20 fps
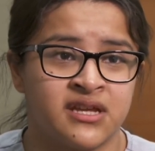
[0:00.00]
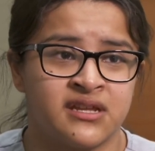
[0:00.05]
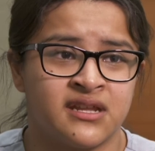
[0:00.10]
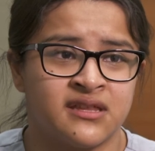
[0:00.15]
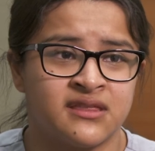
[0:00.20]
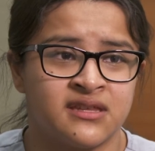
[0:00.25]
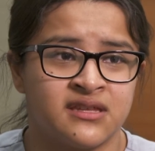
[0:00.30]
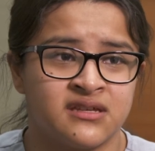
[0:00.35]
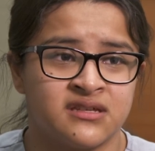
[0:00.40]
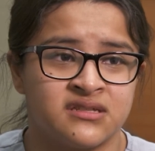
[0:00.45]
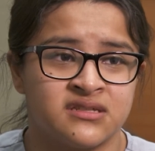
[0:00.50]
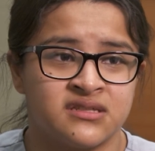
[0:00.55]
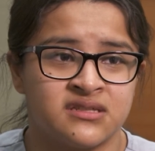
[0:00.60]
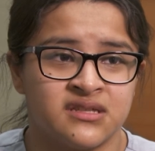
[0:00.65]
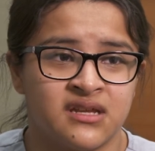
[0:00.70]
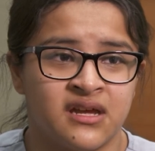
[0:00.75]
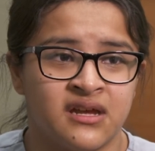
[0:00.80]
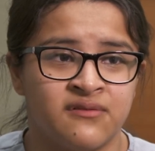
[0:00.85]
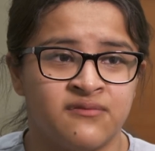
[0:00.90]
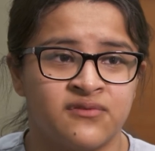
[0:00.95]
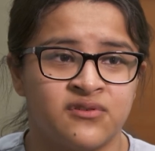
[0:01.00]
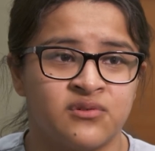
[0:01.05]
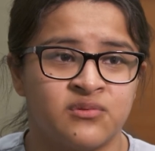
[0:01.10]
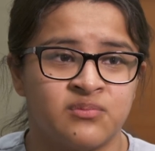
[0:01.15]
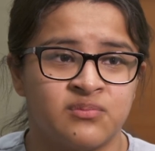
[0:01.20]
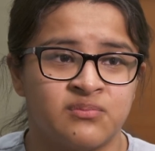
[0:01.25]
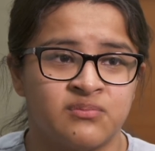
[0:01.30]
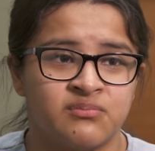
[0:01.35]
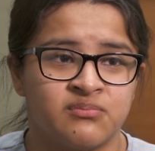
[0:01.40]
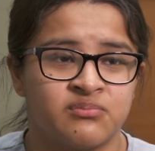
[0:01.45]
And I think it's, I feel
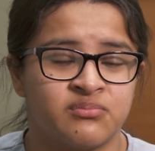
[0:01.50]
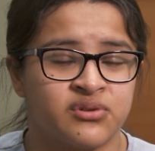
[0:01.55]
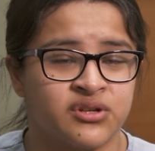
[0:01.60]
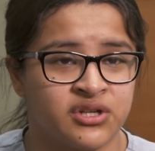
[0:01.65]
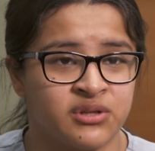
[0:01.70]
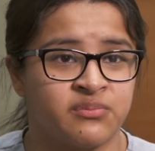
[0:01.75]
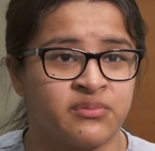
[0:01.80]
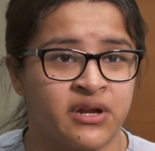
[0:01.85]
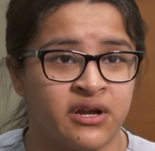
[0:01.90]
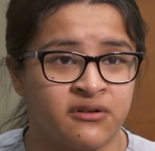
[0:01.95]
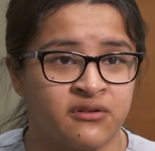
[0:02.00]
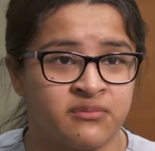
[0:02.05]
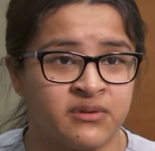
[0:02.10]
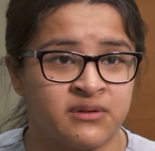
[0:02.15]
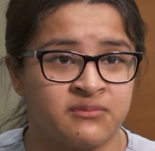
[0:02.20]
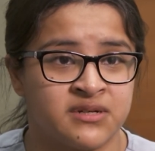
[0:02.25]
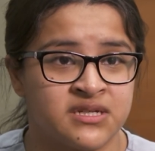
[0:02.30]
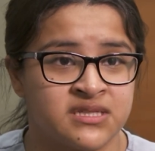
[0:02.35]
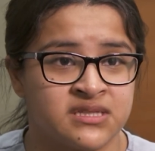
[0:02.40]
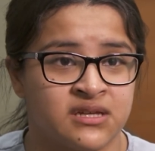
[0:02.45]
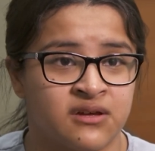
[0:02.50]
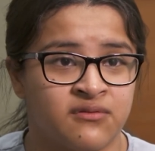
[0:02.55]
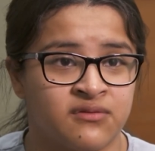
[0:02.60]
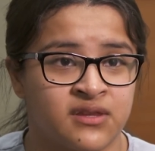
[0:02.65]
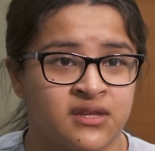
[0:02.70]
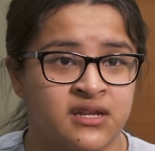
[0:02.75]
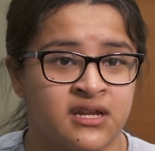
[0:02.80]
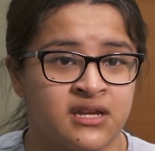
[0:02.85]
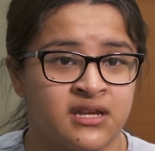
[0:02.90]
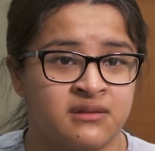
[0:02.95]
pretty proud about myself
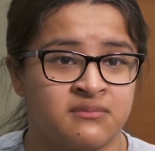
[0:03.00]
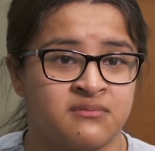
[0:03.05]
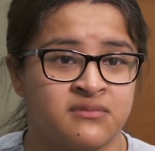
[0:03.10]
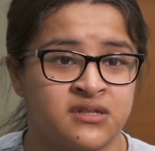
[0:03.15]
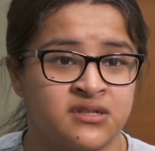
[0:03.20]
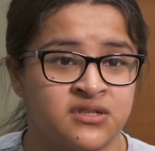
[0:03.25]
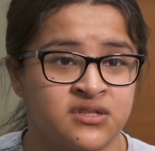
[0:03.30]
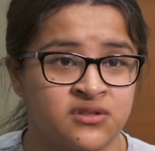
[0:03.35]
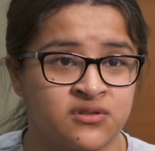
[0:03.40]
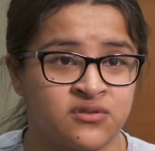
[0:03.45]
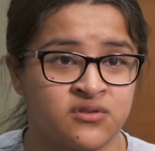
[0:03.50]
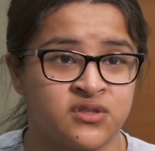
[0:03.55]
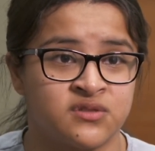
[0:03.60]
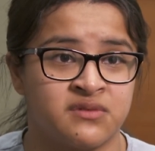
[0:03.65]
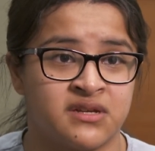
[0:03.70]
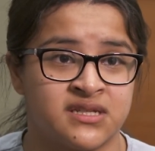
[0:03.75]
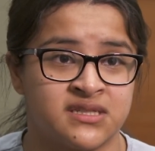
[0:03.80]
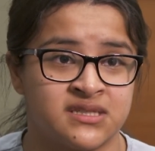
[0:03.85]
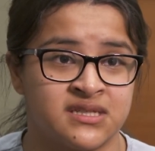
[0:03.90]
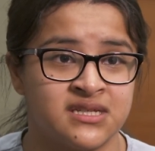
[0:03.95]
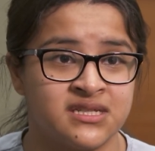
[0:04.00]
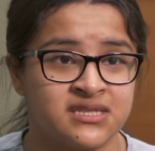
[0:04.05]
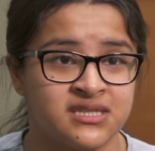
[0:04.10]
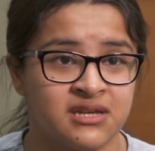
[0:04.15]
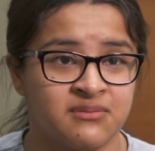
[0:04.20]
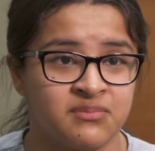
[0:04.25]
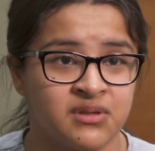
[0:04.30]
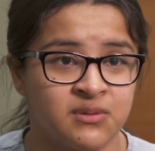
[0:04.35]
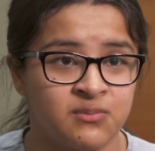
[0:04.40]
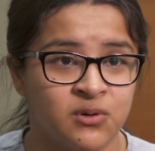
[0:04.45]
that I administer those vaccines
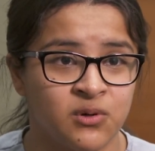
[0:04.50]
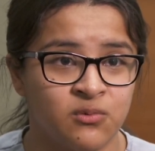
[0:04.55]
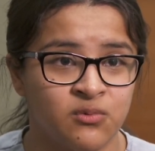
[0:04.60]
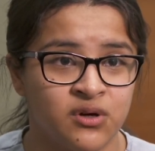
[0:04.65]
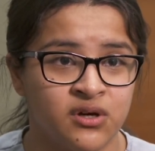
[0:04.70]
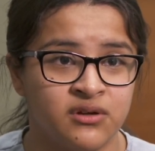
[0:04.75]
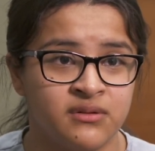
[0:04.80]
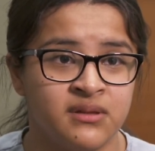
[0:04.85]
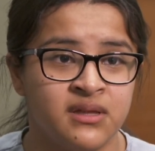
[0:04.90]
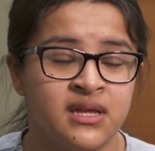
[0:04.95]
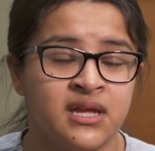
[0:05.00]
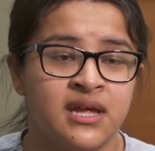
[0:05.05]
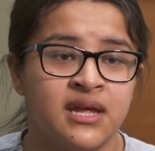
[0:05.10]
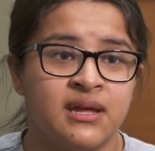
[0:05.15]
that people want,